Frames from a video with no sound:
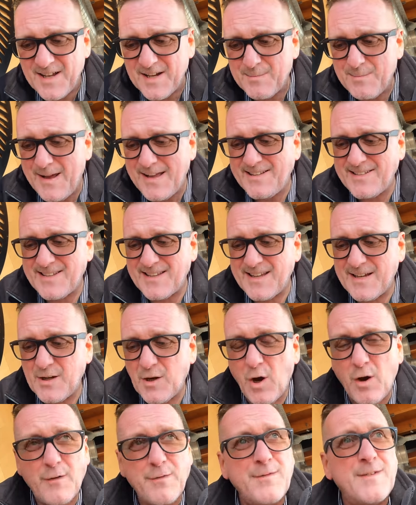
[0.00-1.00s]
are basically
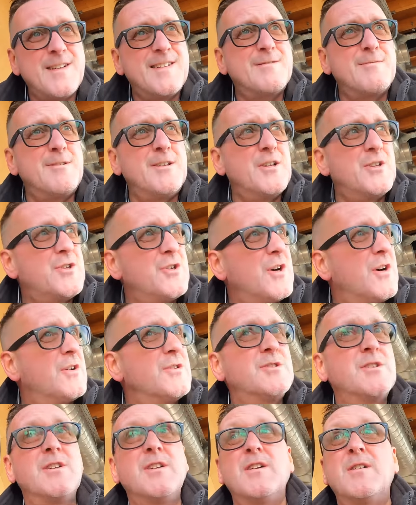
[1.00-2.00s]
coffees when you're
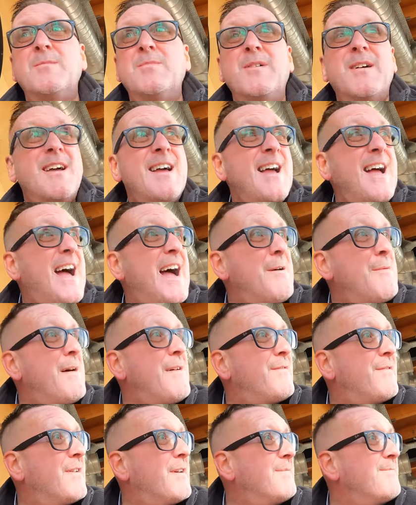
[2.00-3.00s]
charging up.
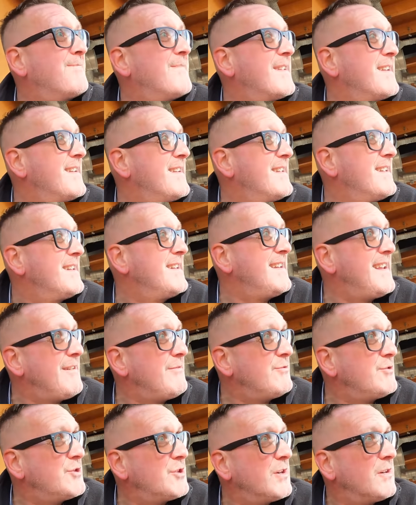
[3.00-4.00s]
However,
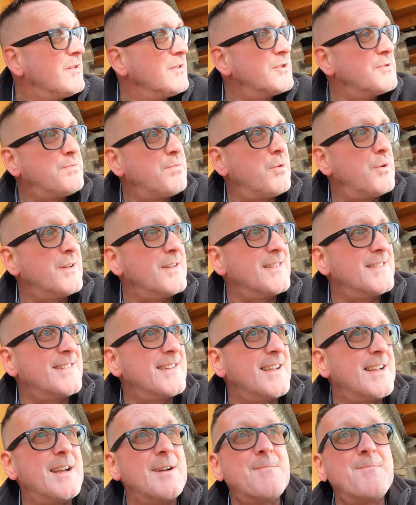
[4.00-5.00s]
no charge points
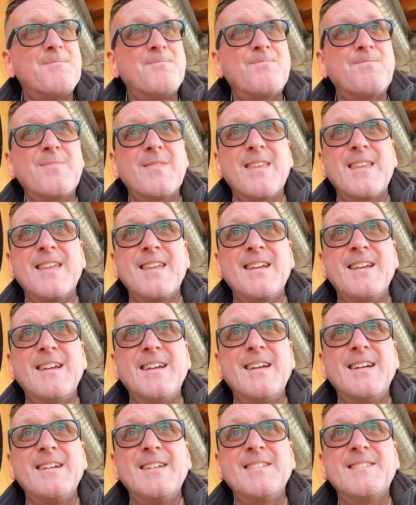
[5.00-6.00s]
here.
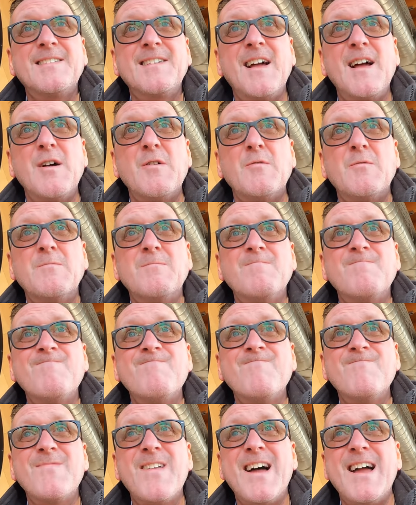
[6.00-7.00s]
So,
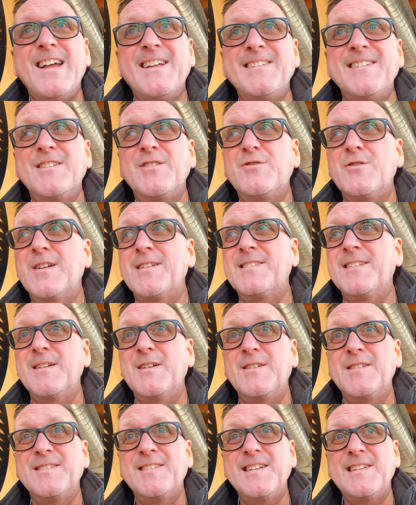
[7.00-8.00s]
that is interesting,
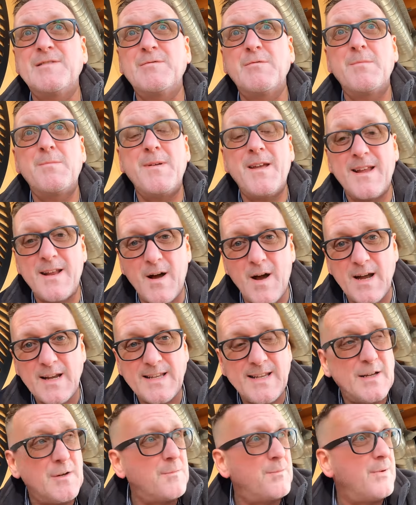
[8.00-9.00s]
because this would be an
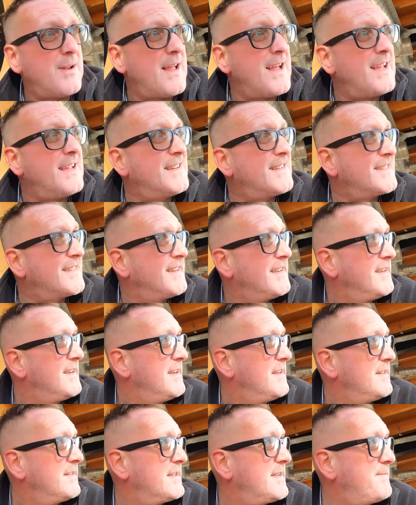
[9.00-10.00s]
ideal place
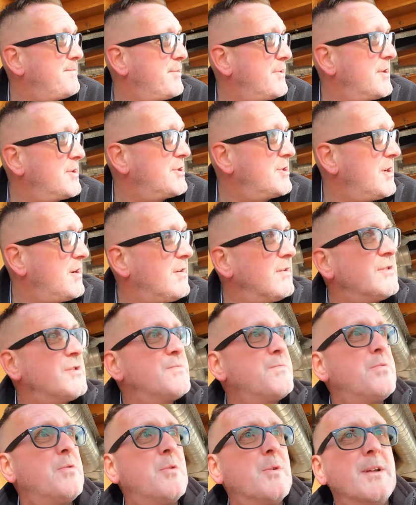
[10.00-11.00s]
to put a charge
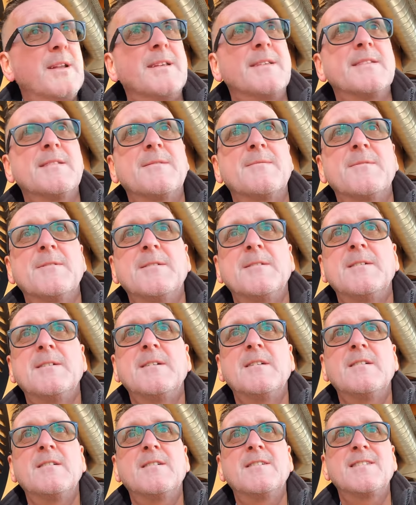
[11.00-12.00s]
point,
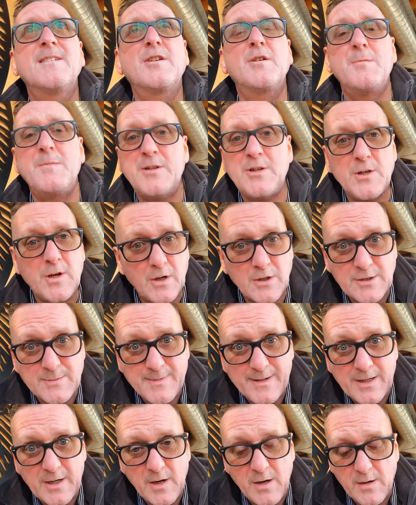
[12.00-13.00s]
because I could be charging
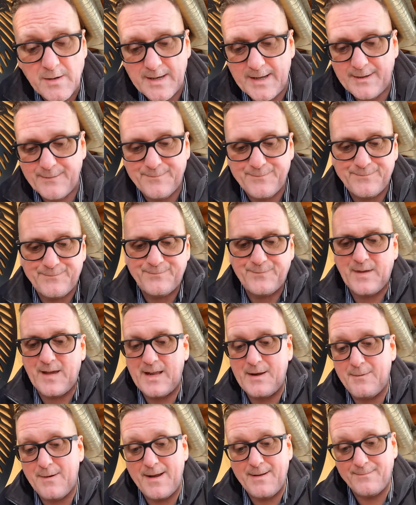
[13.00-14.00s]
my car now.
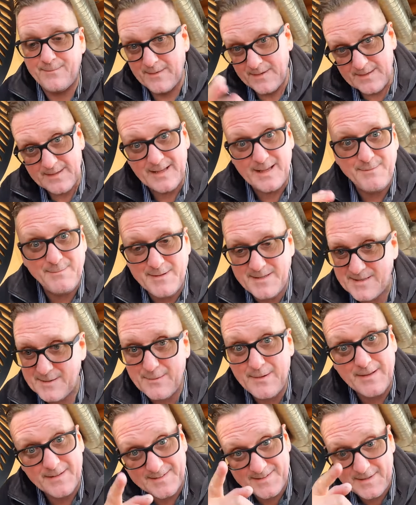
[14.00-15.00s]
Anyway, leave me to
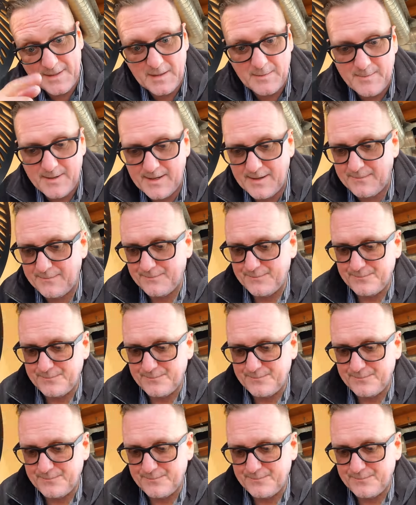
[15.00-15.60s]
it, I'll see you in a minute.